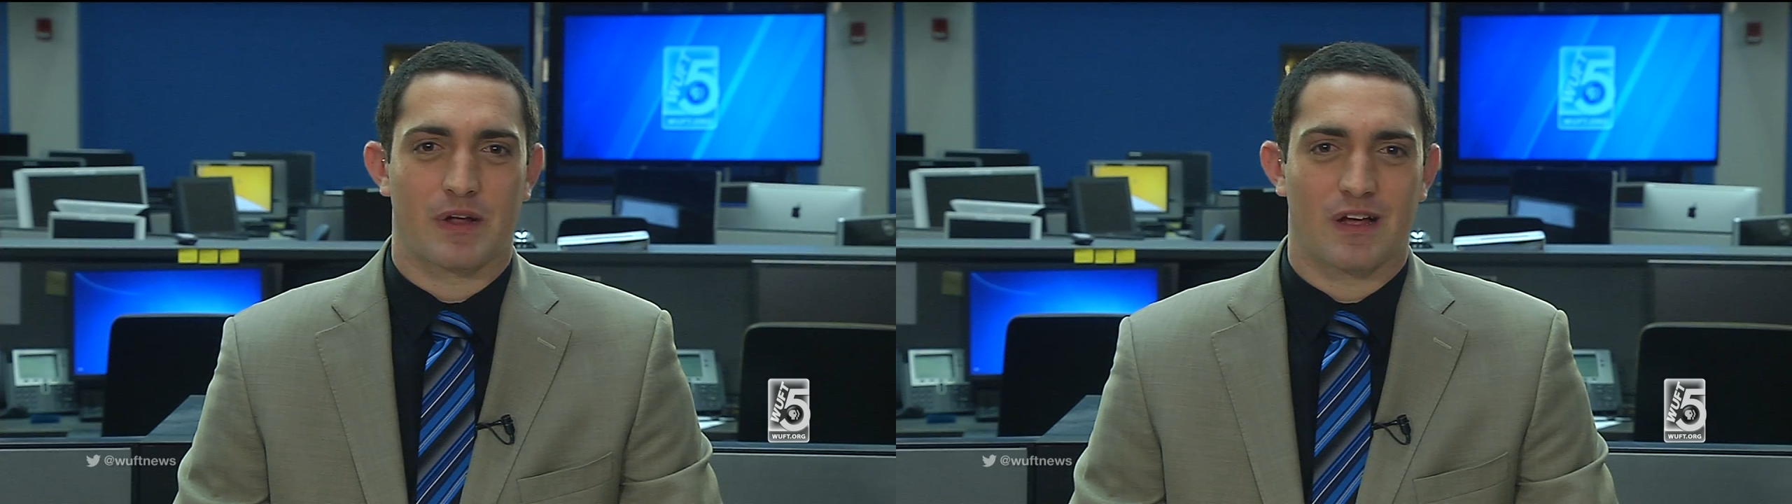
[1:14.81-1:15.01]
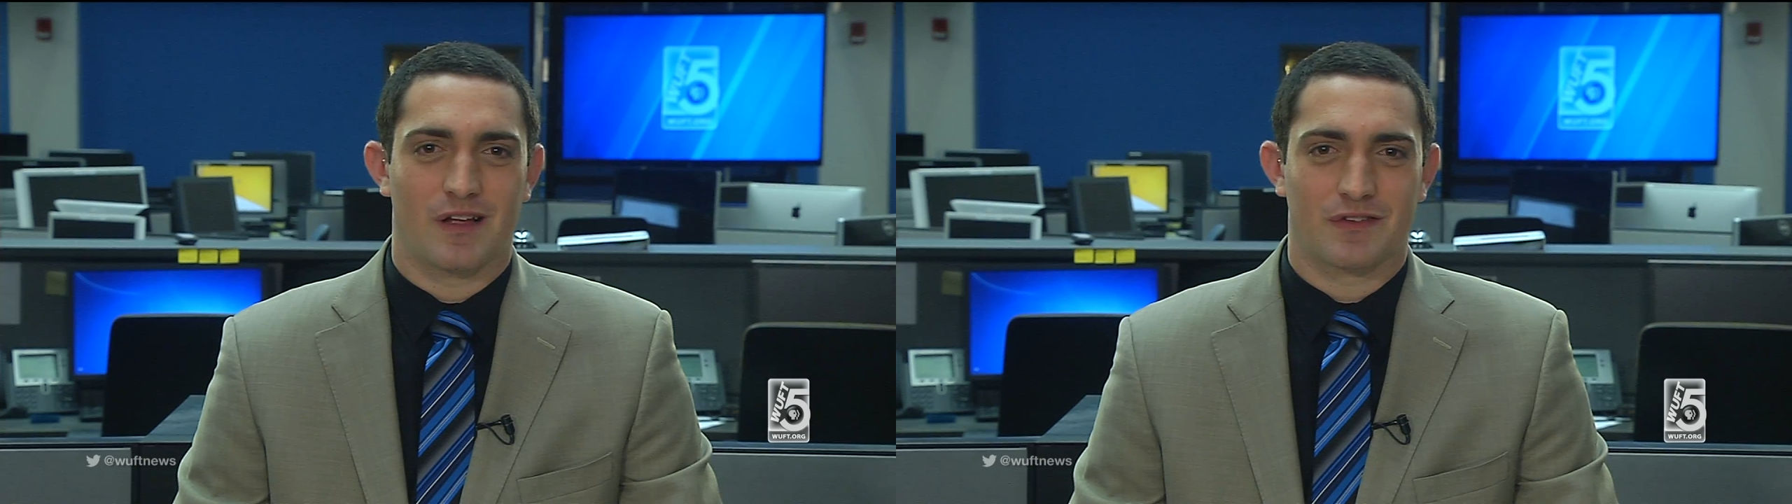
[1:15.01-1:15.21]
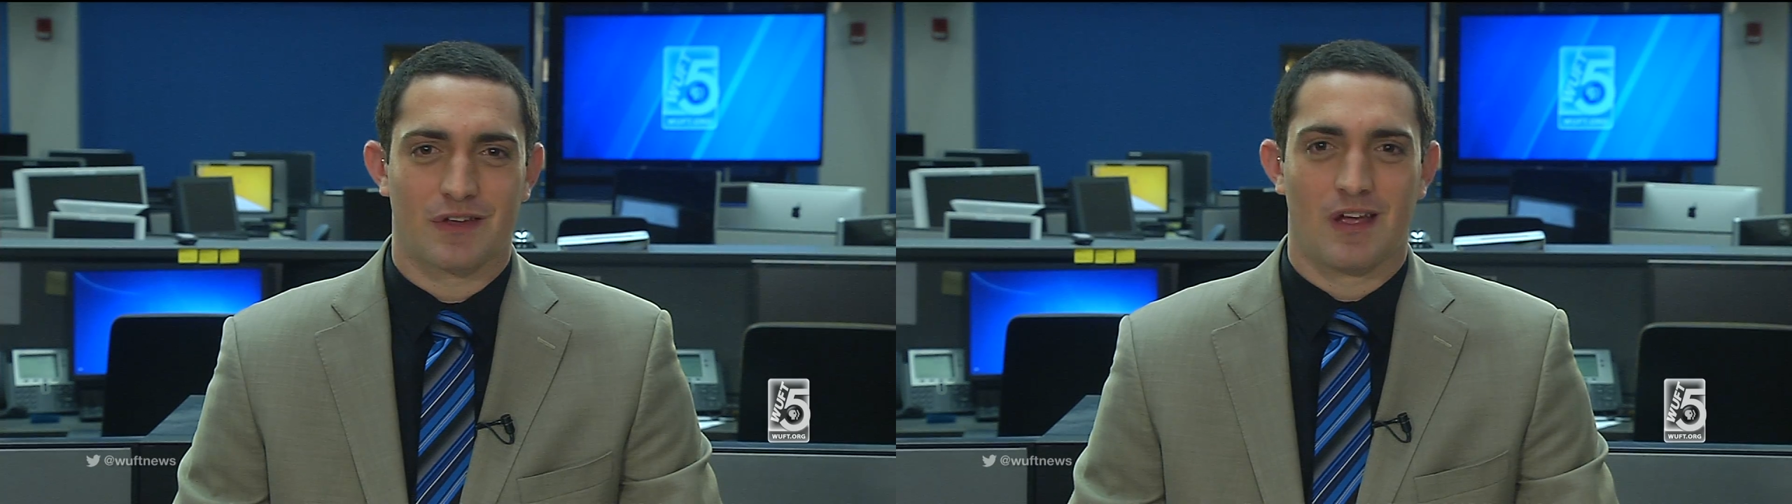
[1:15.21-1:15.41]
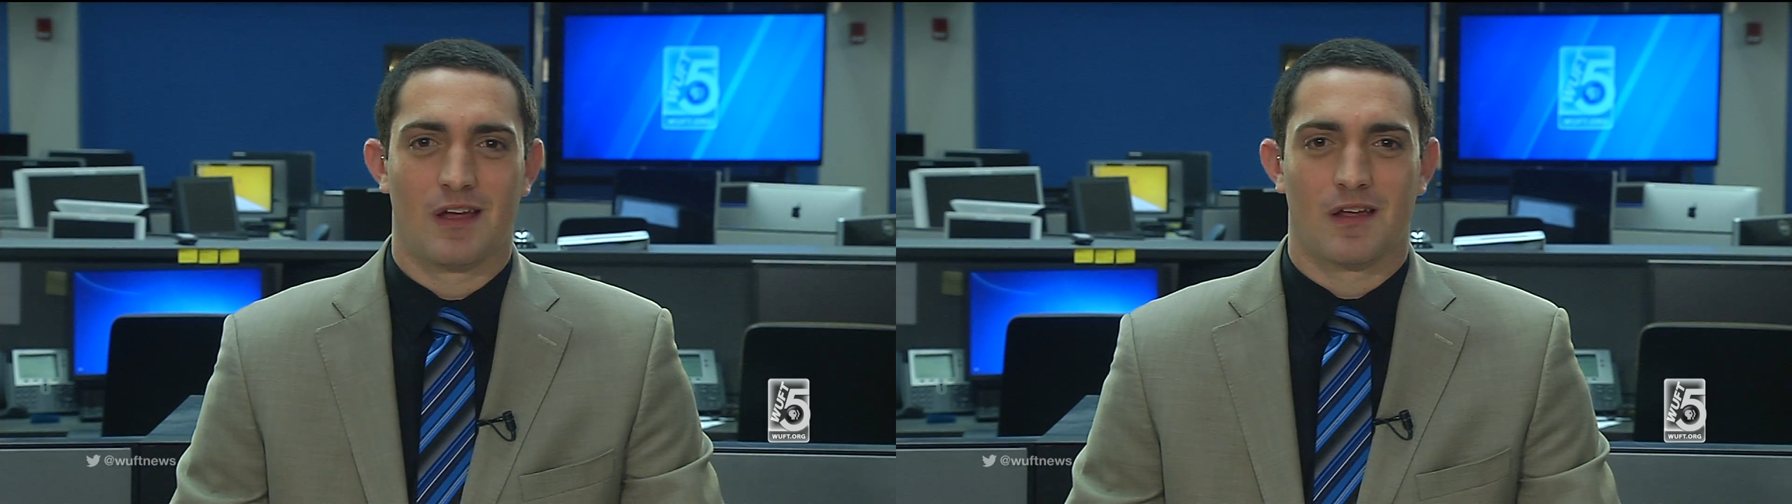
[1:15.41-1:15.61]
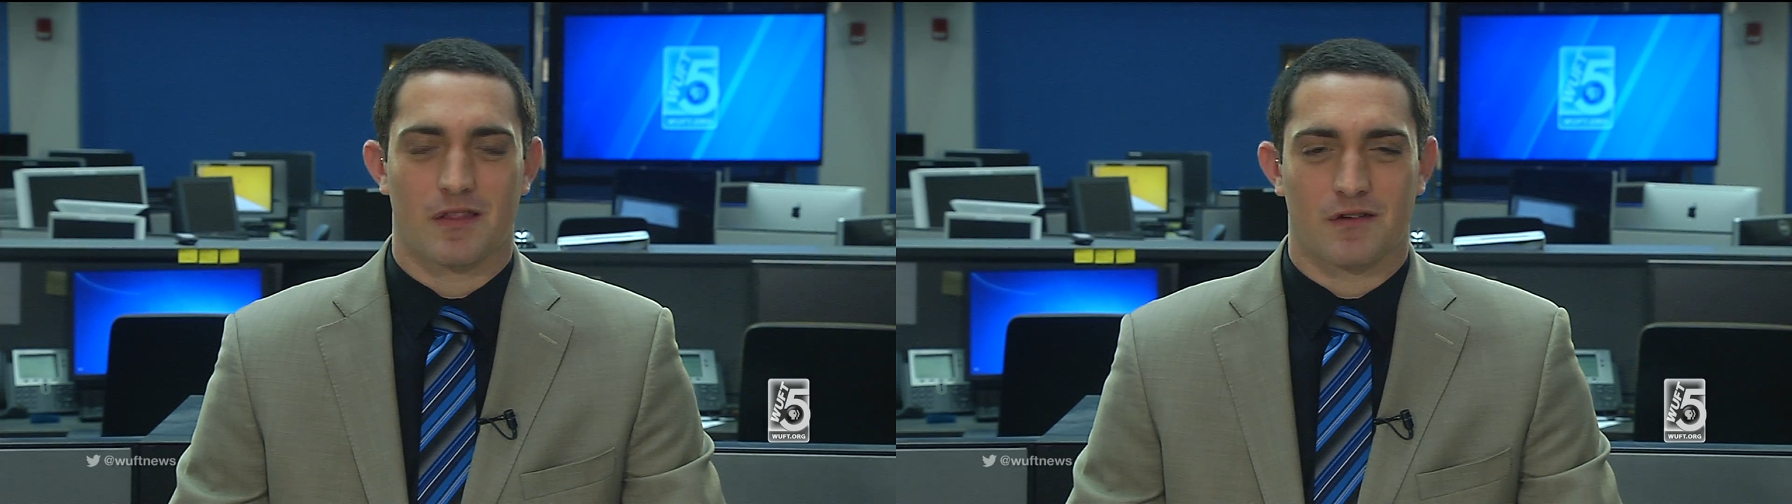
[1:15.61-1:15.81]
because
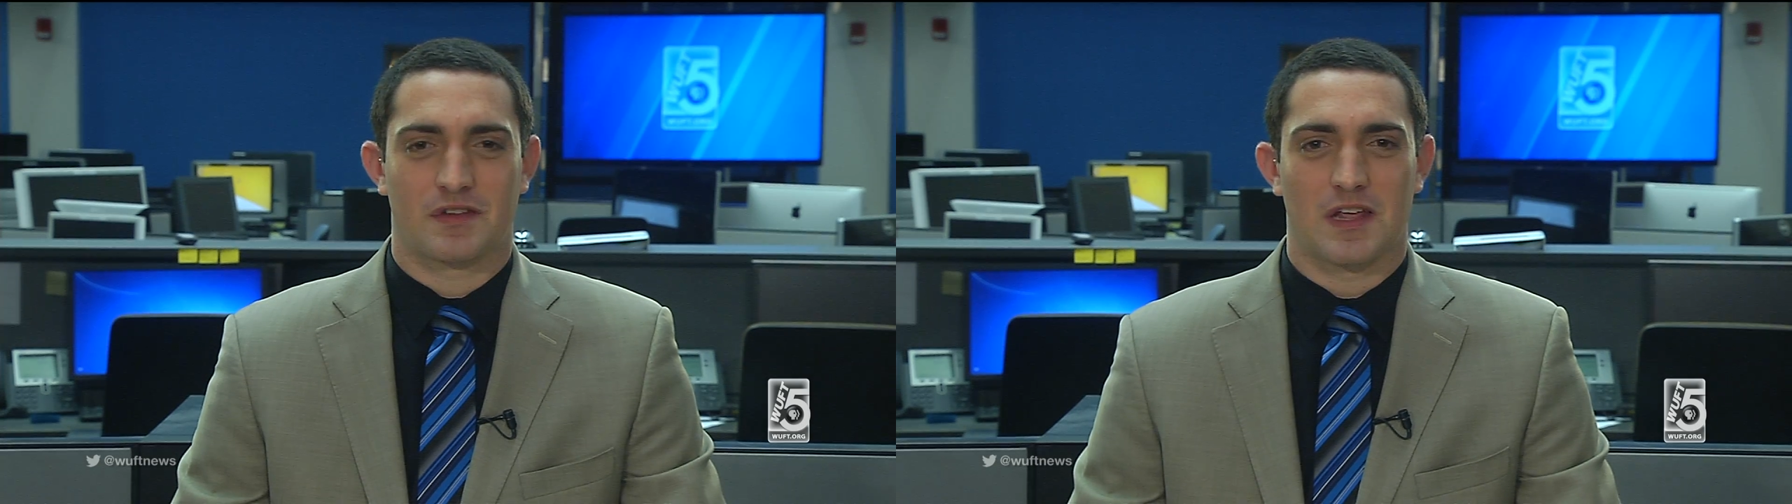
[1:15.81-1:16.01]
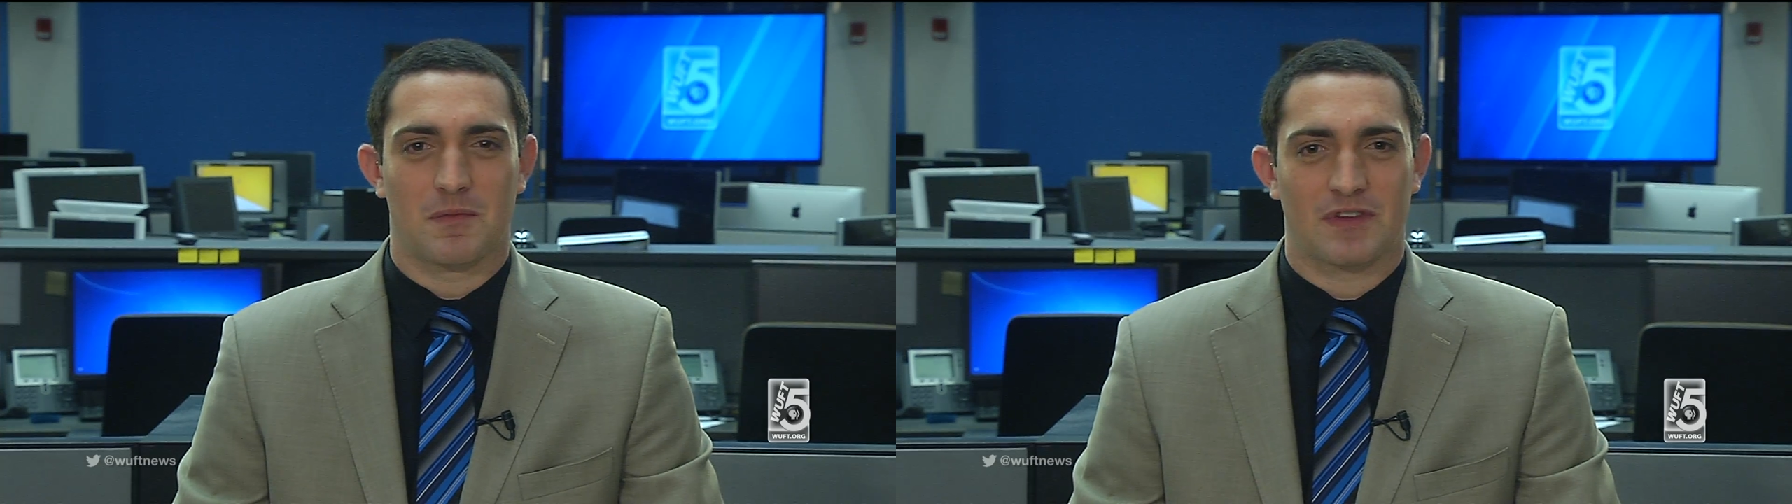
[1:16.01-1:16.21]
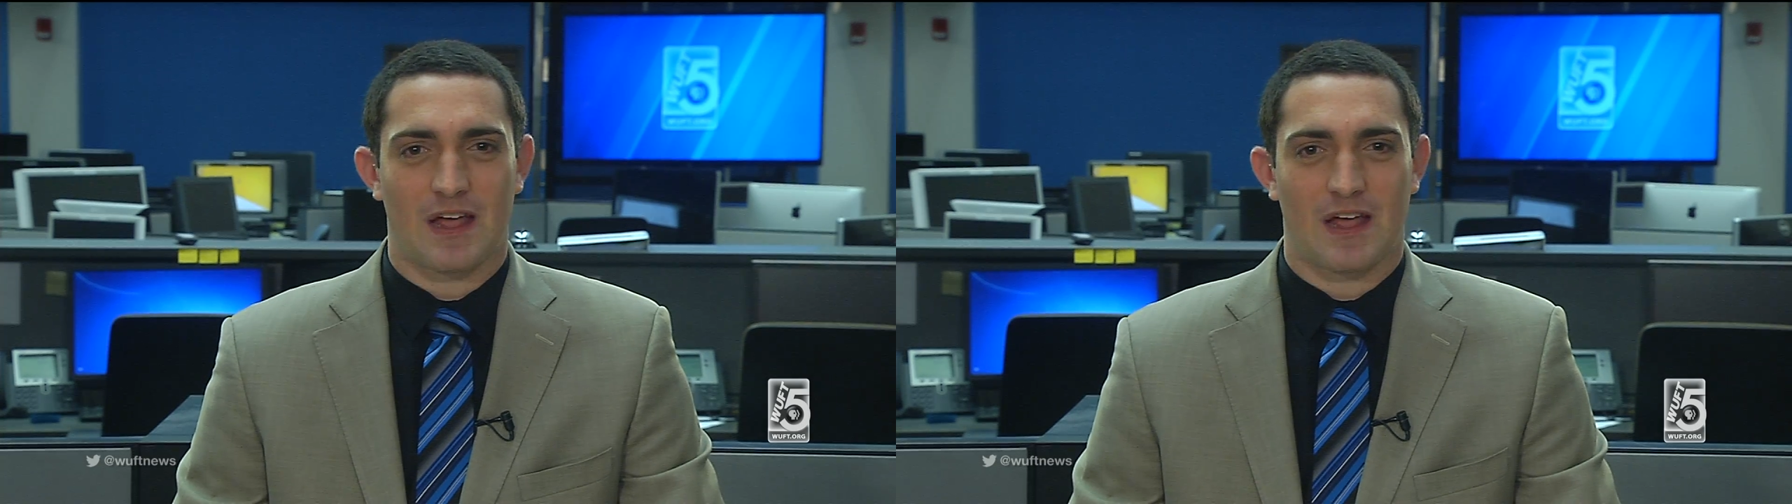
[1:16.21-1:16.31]
their team is